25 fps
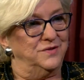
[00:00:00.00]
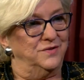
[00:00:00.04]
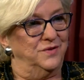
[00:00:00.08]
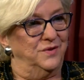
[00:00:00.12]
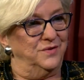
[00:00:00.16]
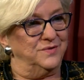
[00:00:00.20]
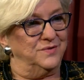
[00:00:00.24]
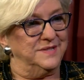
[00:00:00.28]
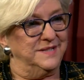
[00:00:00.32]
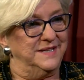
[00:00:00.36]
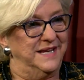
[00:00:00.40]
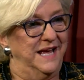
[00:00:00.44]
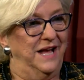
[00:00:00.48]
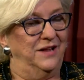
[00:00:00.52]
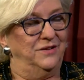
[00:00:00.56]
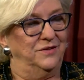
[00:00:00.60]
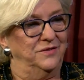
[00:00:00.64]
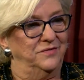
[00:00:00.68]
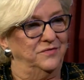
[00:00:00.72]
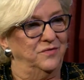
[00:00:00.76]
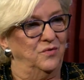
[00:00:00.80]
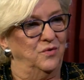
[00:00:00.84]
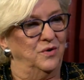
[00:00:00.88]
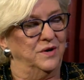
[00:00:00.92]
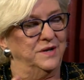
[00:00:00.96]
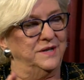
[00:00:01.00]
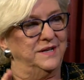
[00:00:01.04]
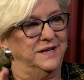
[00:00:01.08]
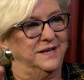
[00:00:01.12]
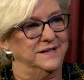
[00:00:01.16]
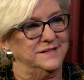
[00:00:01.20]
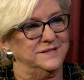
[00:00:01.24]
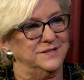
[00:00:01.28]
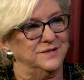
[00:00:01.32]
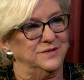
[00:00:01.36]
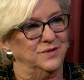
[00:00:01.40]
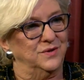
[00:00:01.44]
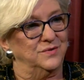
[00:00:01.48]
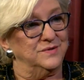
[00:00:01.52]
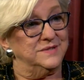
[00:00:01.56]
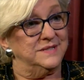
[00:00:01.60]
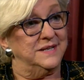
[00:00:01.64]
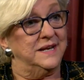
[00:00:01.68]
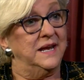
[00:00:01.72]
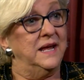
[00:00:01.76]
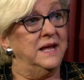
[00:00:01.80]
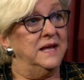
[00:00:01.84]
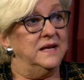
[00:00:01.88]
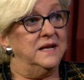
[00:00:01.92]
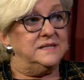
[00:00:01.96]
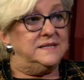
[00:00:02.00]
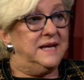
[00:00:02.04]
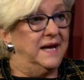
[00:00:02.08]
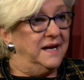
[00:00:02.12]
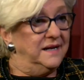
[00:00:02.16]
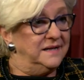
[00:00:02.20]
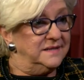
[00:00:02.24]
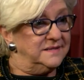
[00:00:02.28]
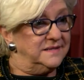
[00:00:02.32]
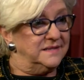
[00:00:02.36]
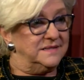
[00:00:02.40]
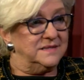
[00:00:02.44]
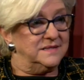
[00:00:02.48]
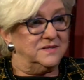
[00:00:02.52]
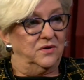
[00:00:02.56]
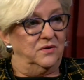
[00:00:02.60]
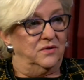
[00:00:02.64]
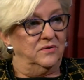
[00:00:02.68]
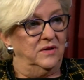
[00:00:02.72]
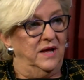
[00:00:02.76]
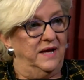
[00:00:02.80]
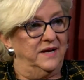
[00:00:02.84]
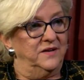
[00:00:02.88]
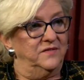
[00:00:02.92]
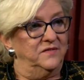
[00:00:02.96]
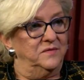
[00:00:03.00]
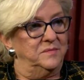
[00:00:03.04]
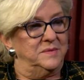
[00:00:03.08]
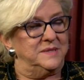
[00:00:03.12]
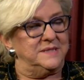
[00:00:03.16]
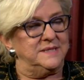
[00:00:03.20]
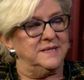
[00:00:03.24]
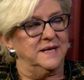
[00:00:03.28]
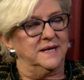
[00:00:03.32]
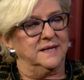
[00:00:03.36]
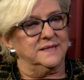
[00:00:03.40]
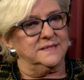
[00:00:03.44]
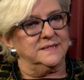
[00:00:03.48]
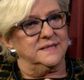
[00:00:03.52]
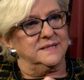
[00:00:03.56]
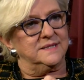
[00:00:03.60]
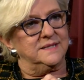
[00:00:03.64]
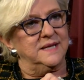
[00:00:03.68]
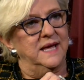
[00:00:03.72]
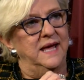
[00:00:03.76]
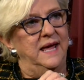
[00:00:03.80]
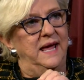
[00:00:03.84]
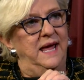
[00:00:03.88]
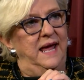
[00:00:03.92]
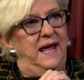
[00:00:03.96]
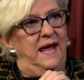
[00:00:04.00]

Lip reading: to those in California, to those in Texas. There are a lot of them in Texas.